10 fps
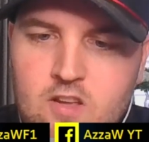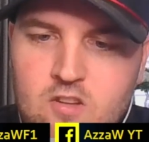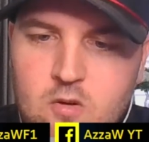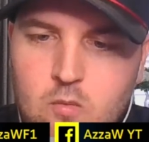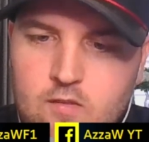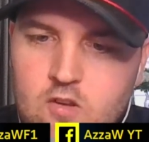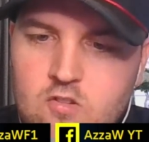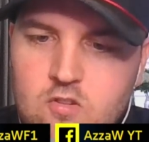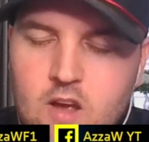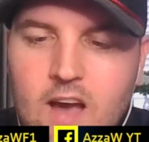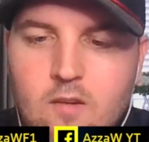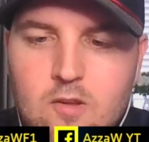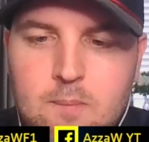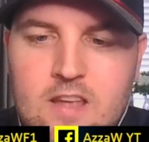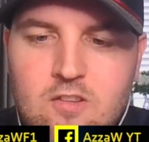still with us? How
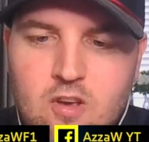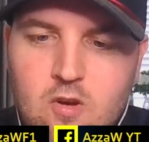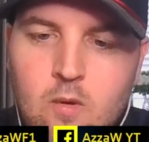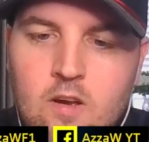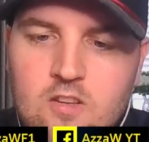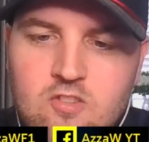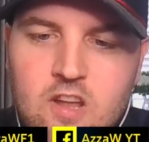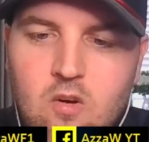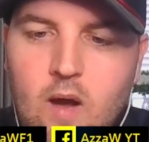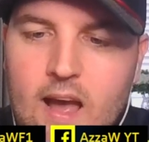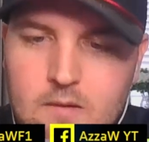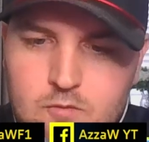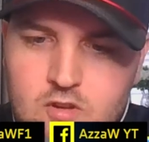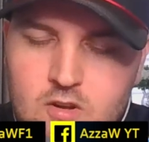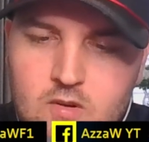is P2 still
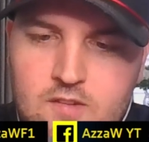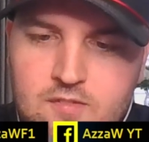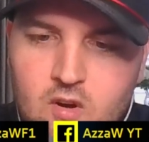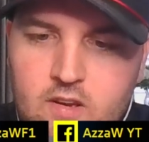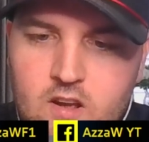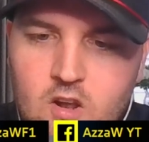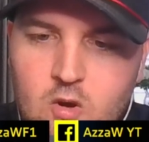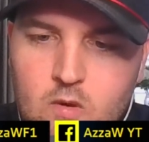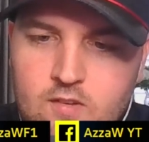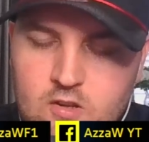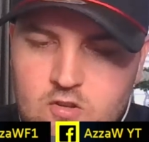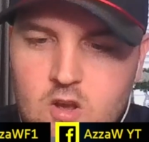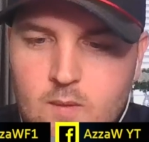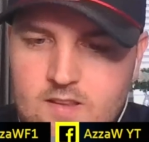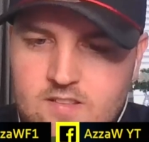absolutely flying along with us?
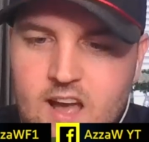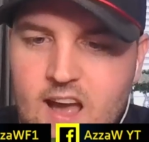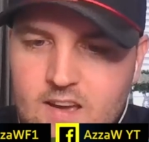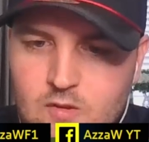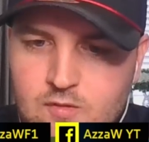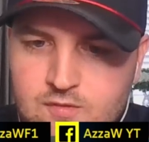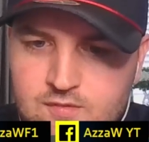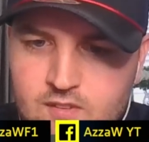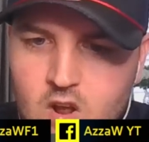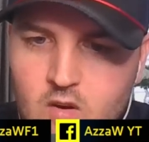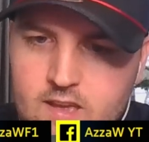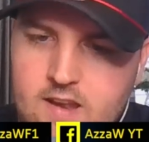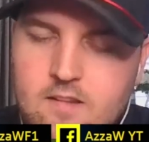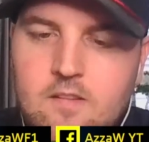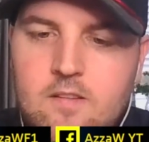Who is that? He's
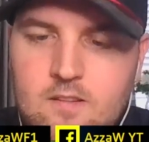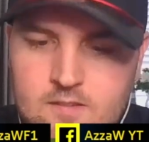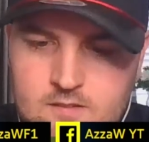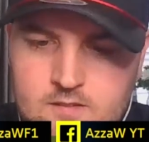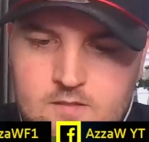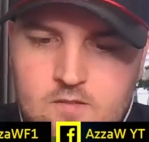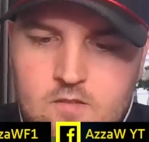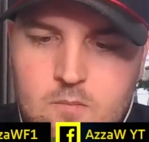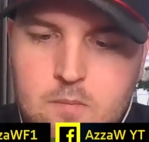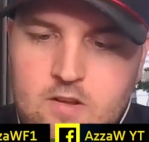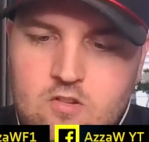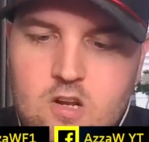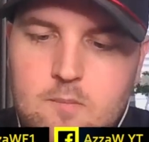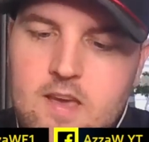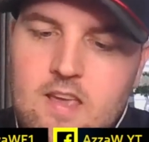flying. But it's going
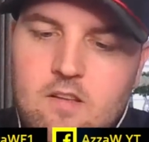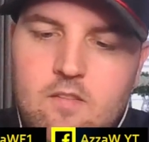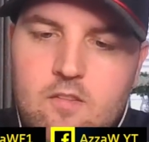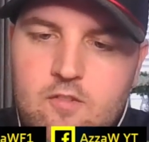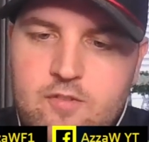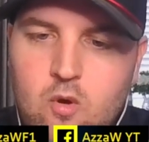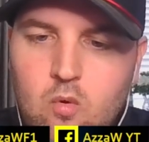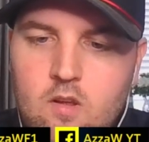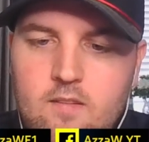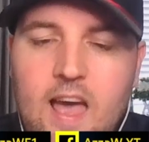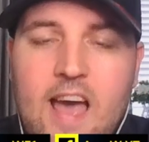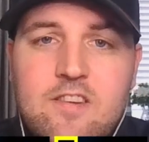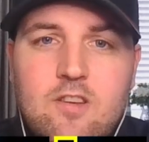to be fuel and